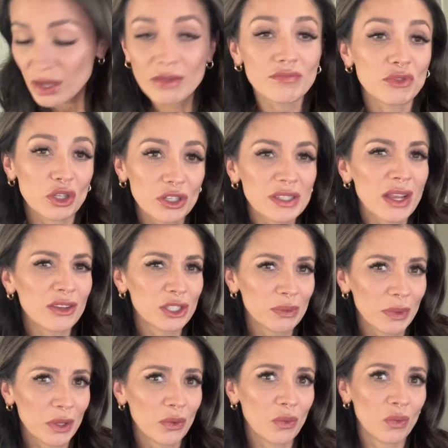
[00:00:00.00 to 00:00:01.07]
turned out to
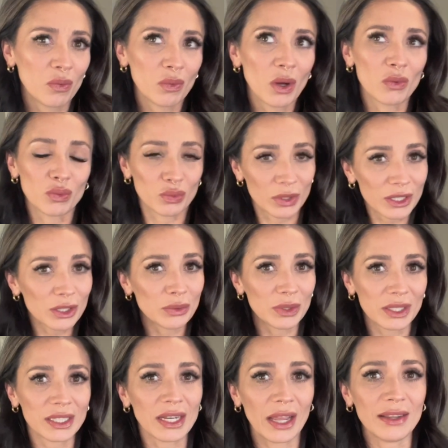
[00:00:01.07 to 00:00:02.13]
be a really,
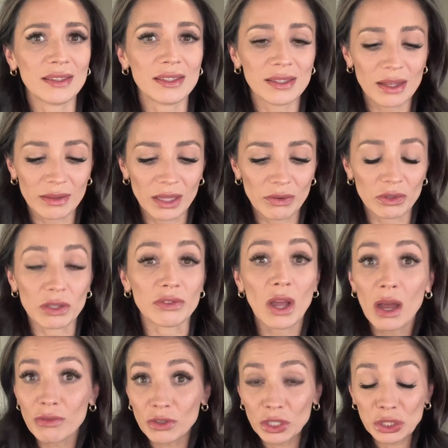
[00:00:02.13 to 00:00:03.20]
really nice level of
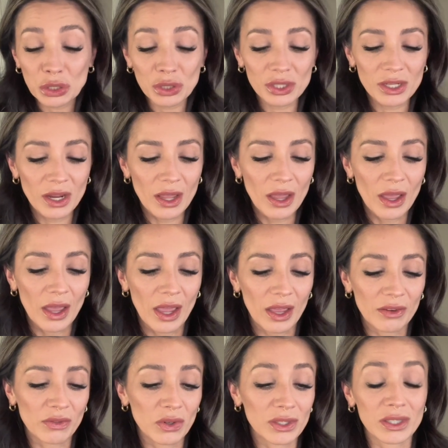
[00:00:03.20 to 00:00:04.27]
coverage, and
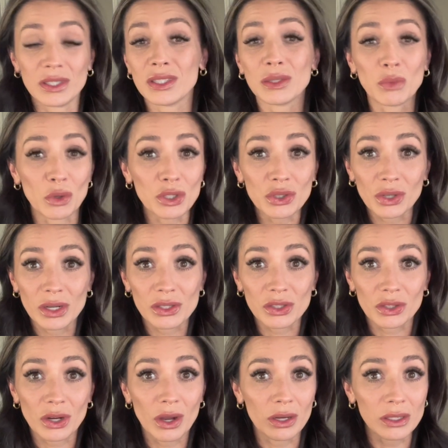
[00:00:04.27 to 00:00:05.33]
for a tinted
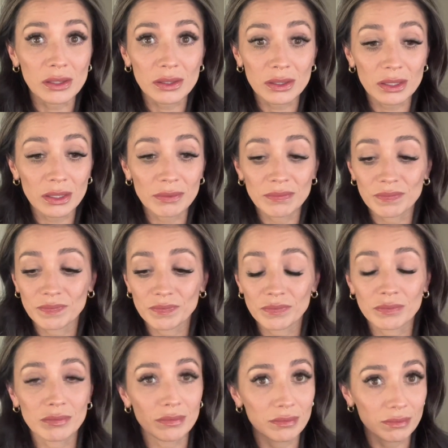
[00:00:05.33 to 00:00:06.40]
moisturizer, honestly,
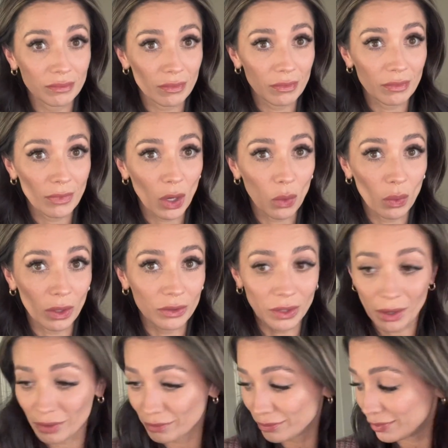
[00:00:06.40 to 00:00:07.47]
well
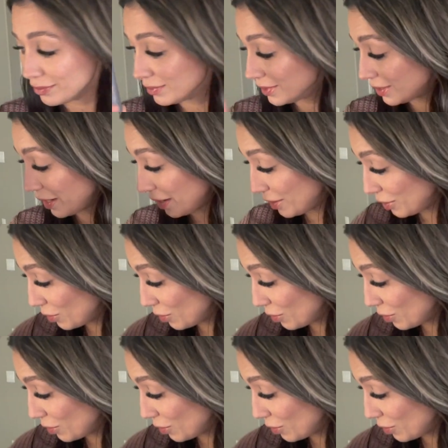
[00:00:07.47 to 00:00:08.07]
done. Say